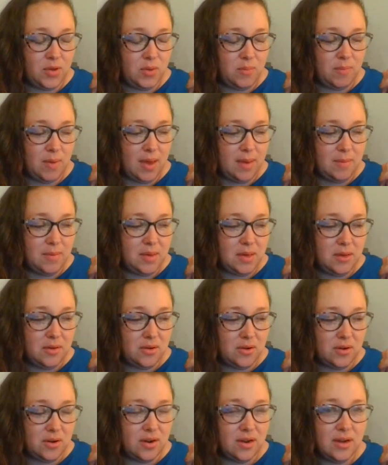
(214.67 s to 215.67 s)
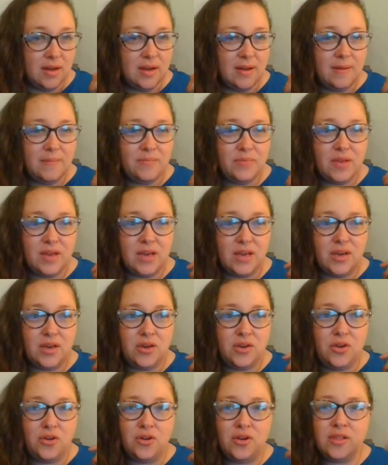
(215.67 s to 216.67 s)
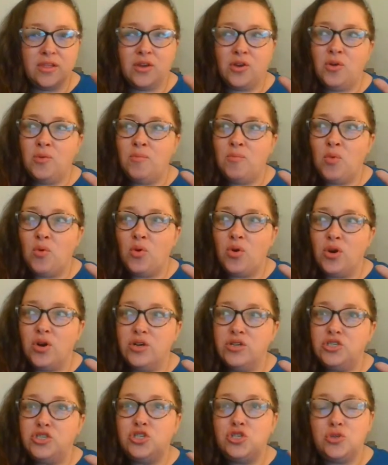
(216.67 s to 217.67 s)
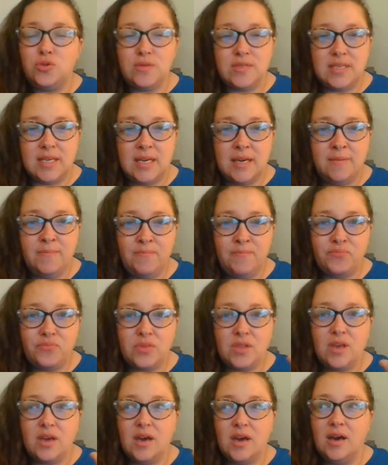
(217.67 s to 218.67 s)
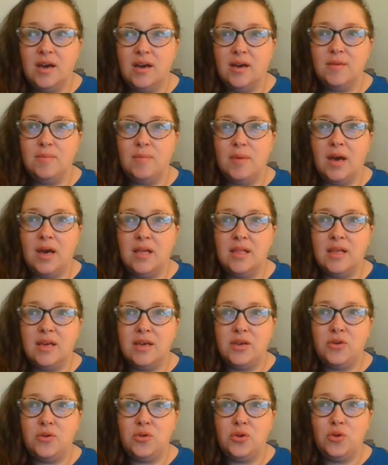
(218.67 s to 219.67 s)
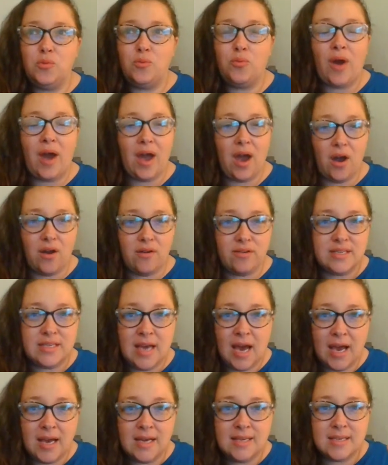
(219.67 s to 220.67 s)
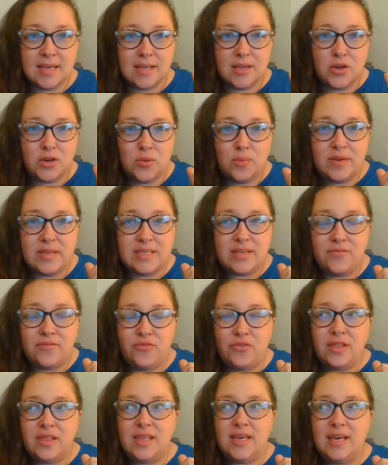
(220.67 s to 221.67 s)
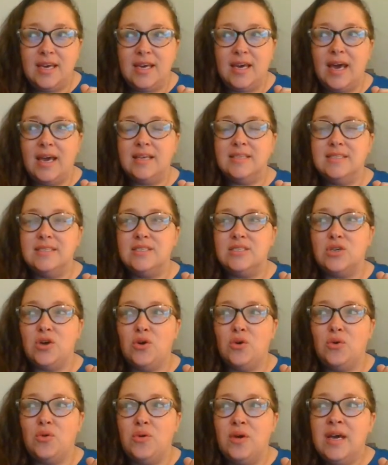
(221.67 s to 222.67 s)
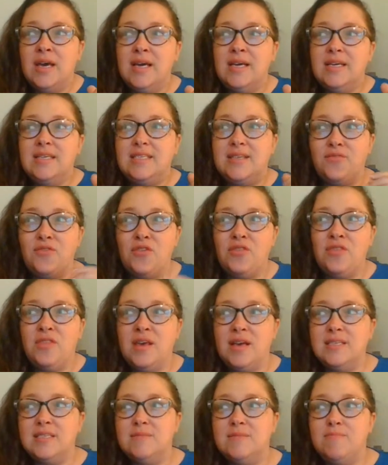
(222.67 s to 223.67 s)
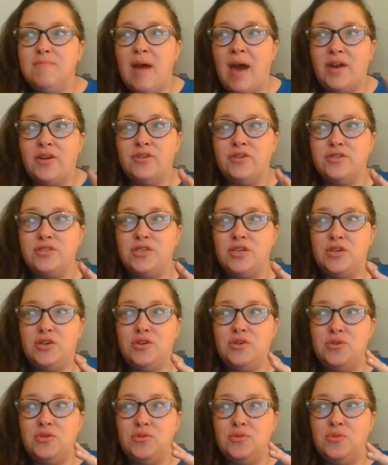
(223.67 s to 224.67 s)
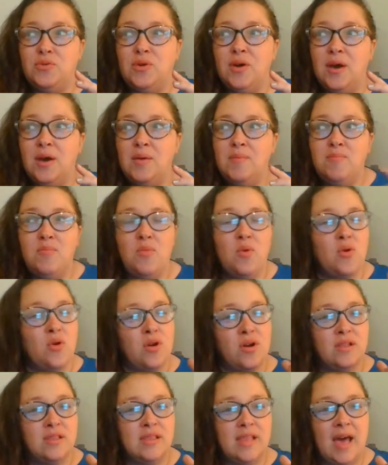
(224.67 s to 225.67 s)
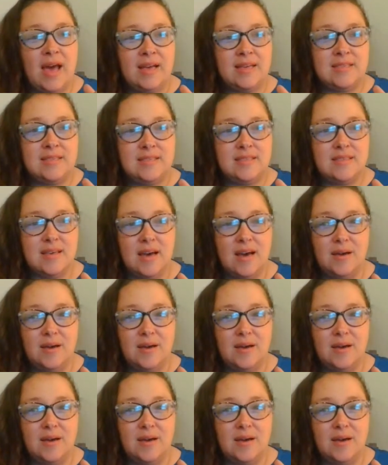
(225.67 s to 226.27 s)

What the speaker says: maybe you're a little more choosy. You prioritize a little bit differently, and so different things matter to you more or less